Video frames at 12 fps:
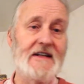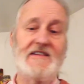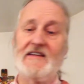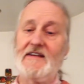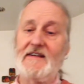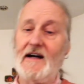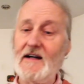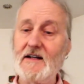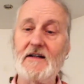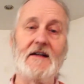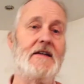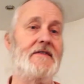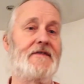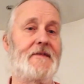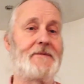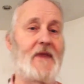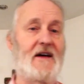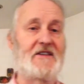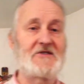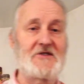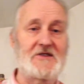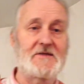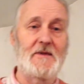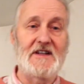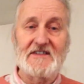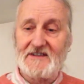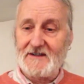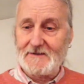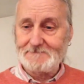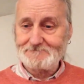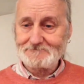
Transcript: his entire life as a church minister.